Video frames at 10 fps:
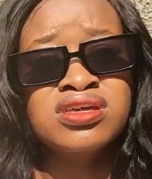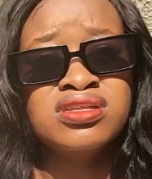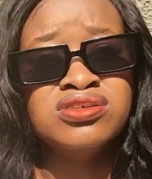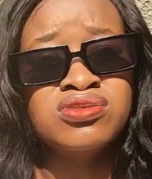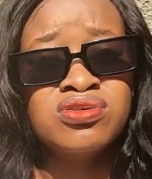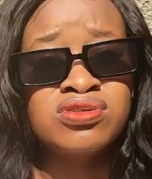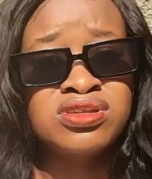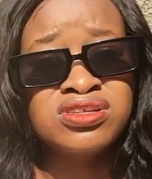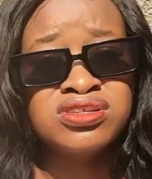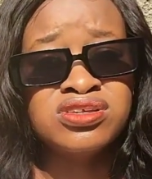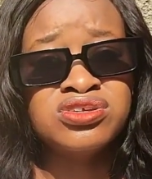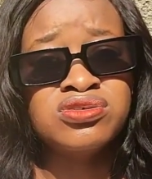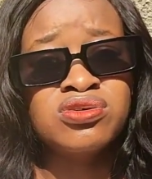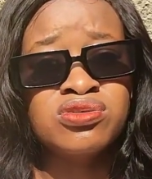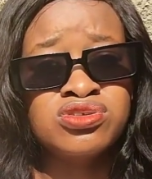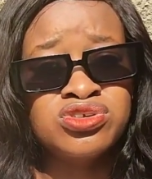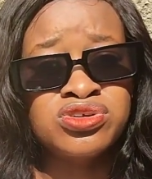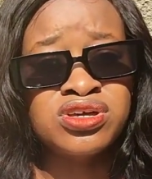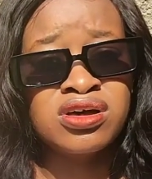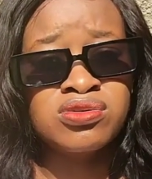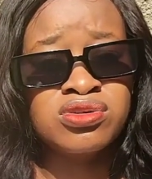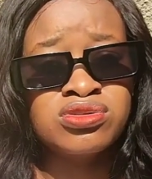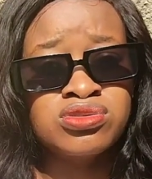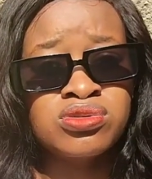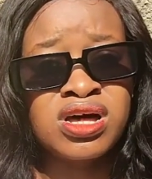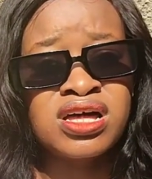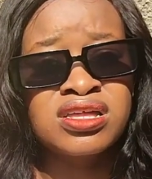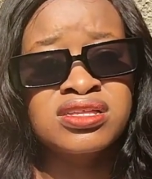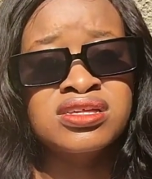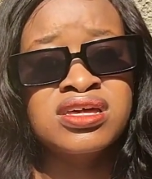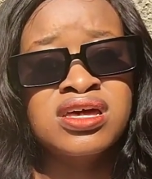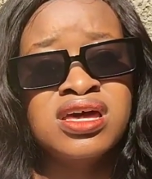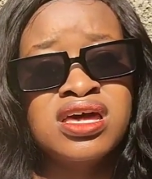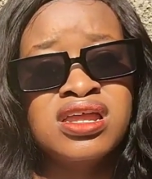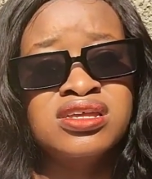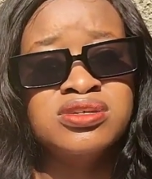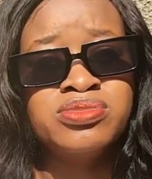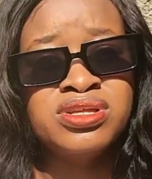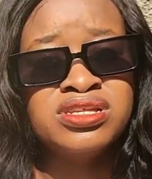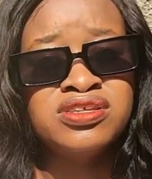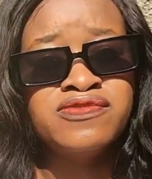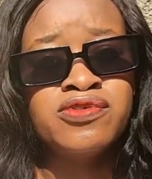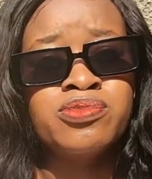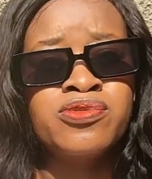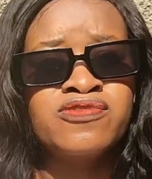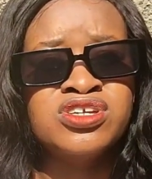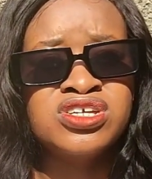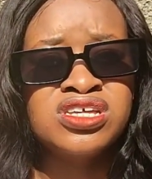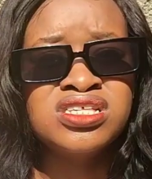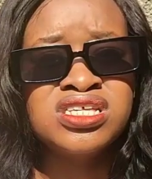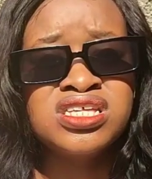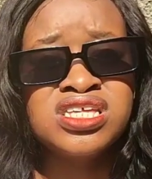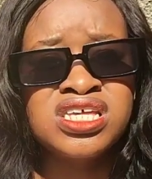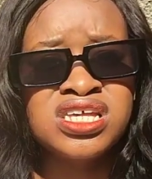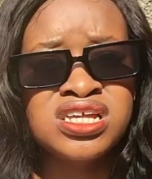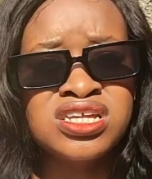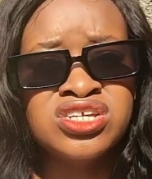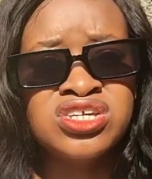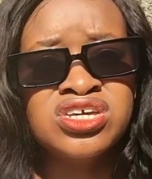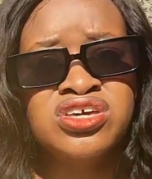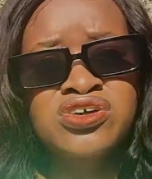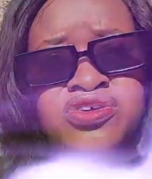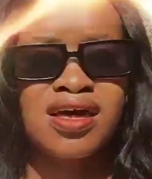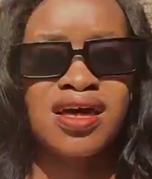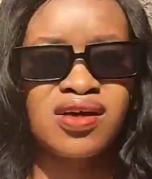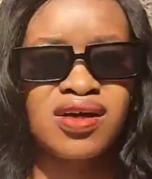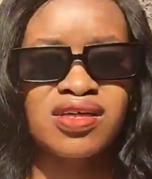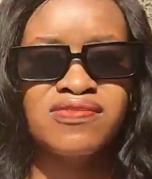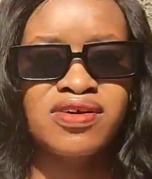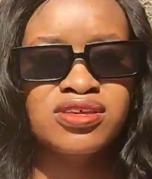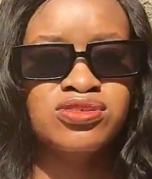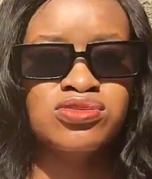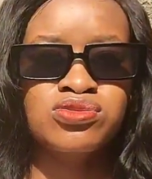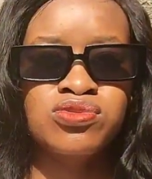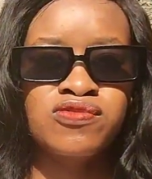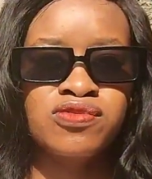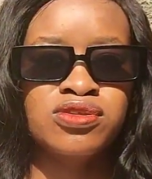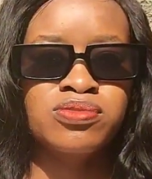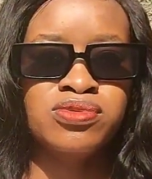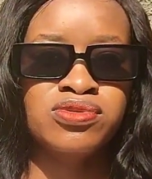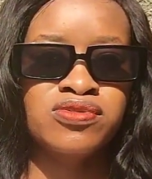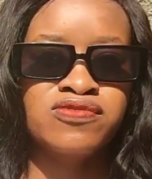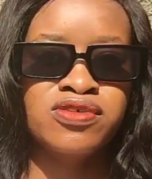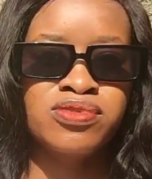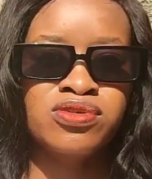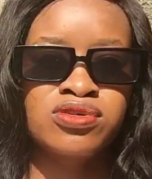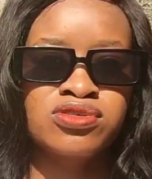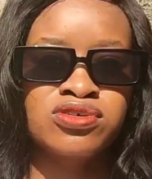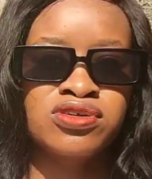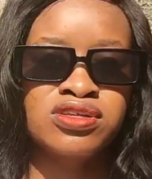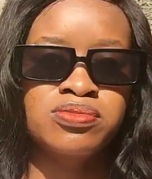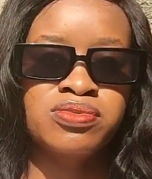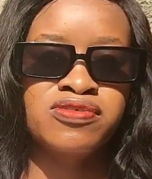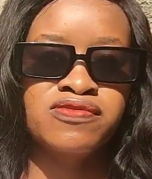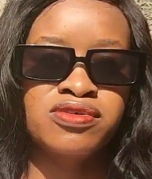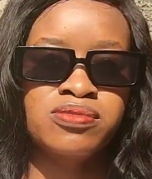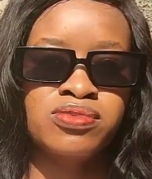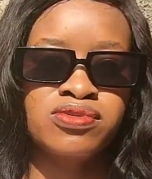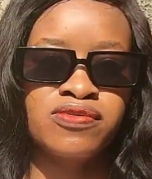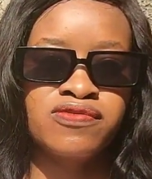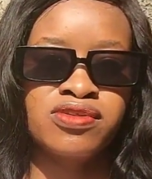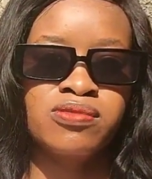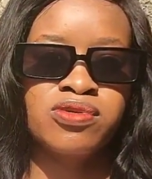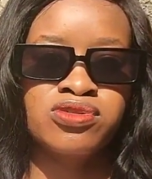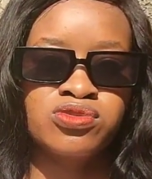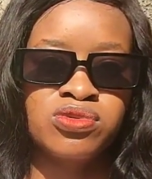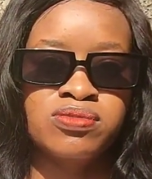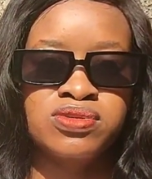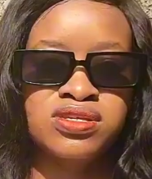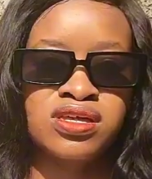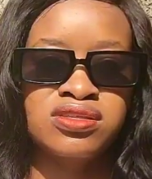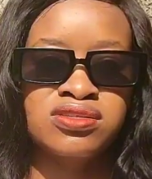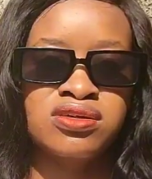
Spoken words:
in the destination country you are going to, and eligibility for proficiency in English. I advise you to go for the both of them because you already paid for the both of them on the website.